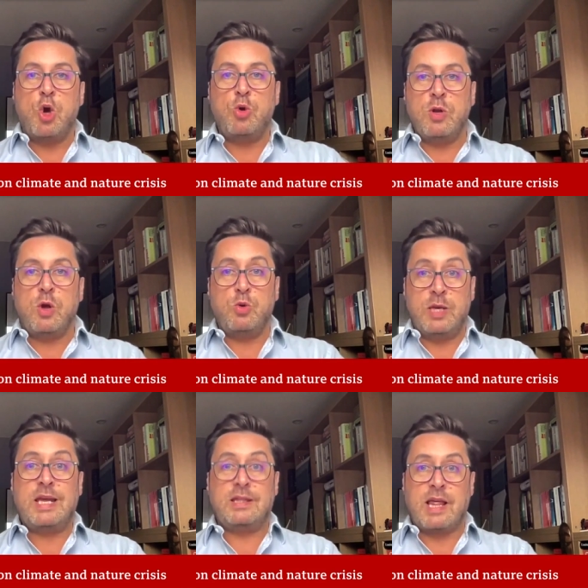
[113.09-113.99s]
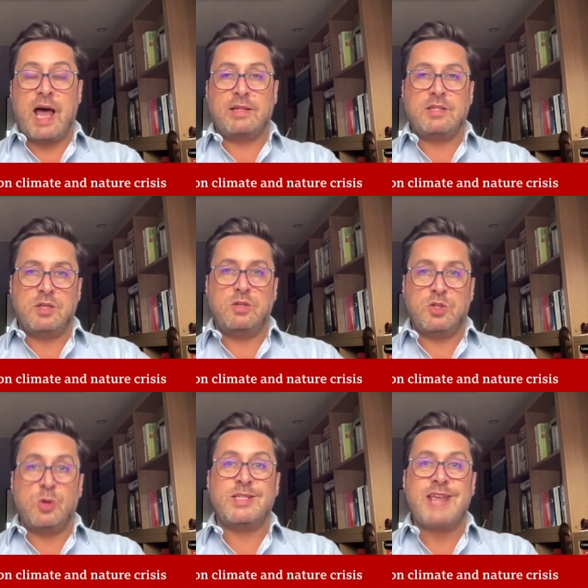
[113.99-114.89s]
who need that
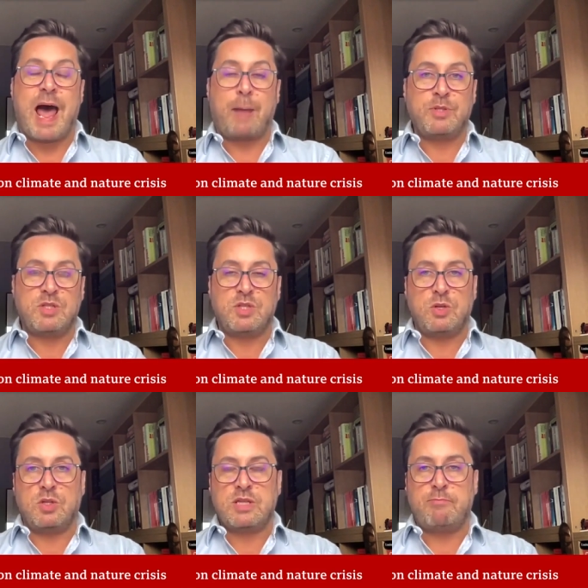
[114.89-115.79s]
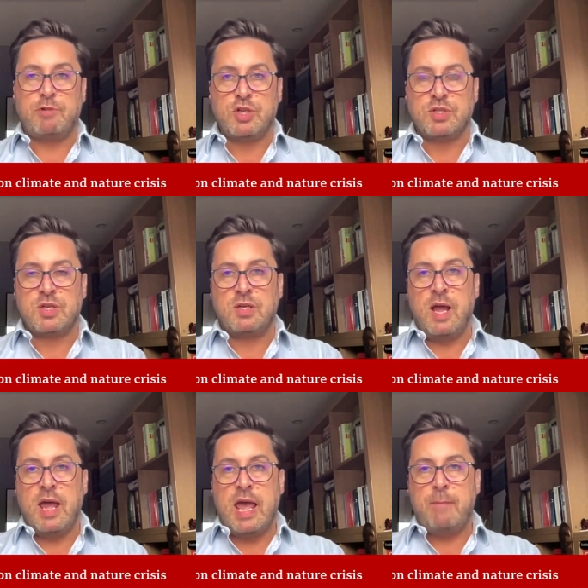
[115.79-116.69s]
to adapt to the temperatures and
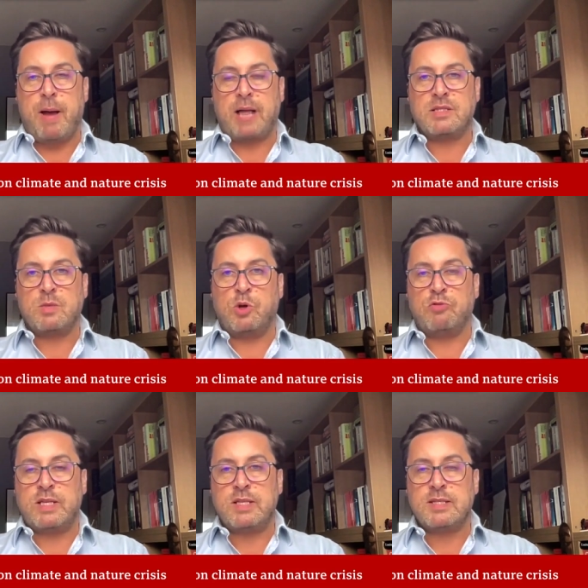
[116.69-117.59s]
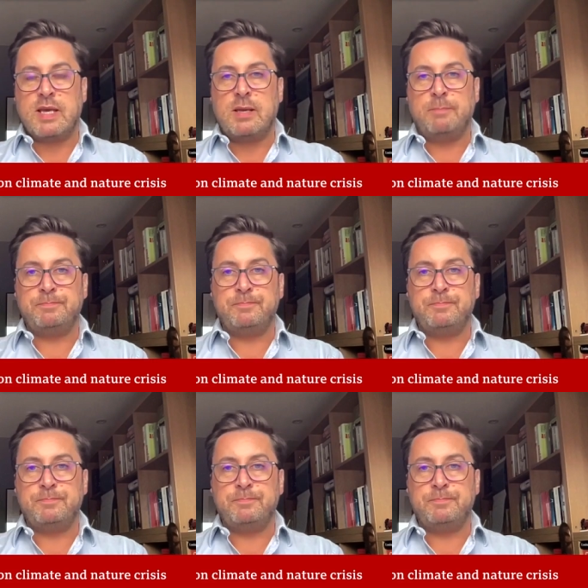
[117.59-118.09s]
impacts that we already see.